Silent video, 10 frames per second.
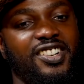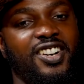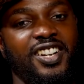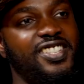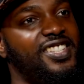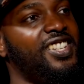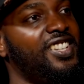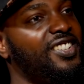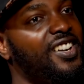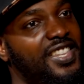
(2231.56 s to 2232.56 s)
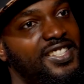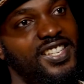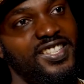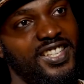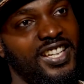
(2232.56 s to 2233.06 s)
honesty and
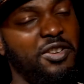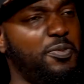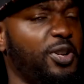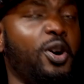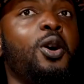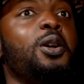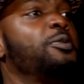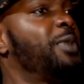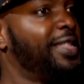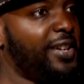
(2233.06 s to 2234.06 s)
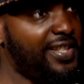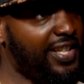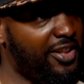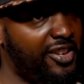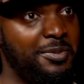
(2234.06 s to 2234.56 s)
authenticity. I don't put all of my
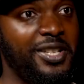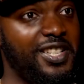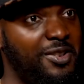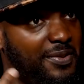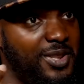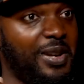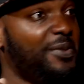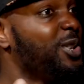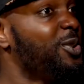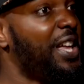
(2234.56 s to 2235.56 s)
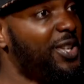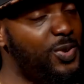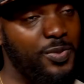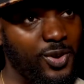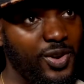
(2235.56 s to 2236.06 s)
thoughts out there. I'm not saying you have to you have to go like
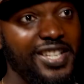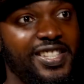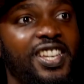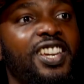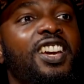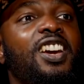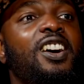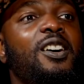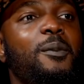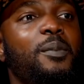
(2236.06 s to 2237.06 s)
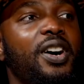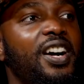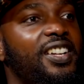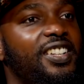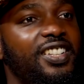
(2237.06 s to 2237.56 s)
super crazy, mm-hmm.
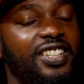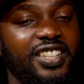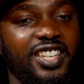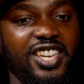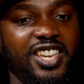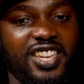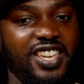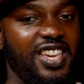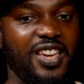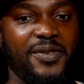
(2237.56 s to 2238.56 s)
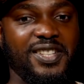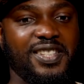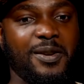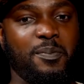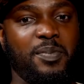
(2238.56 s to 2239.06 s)
but if
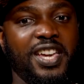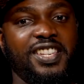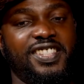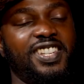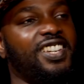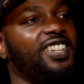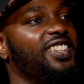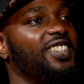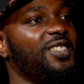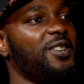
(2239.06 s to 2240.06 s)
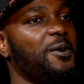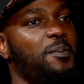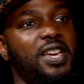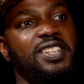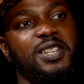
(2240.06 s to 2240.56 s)
it's a basic a
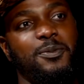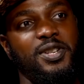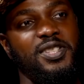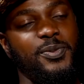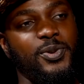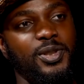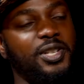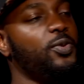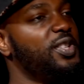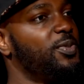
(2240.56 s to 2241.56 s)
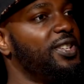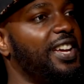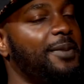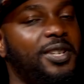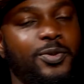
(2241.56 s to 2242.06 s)
basic principle. Look at what's been
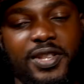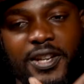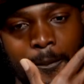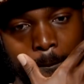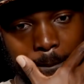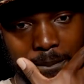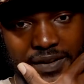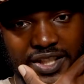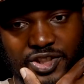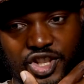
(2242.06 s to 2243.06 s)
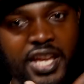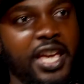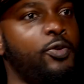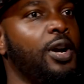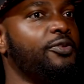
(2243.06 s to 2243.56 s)
happening with um,
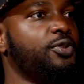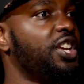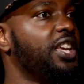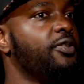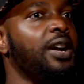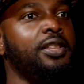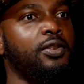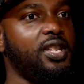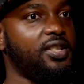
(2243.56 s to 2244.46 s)
J.K. Row- J.K. Rowling mm-hmm.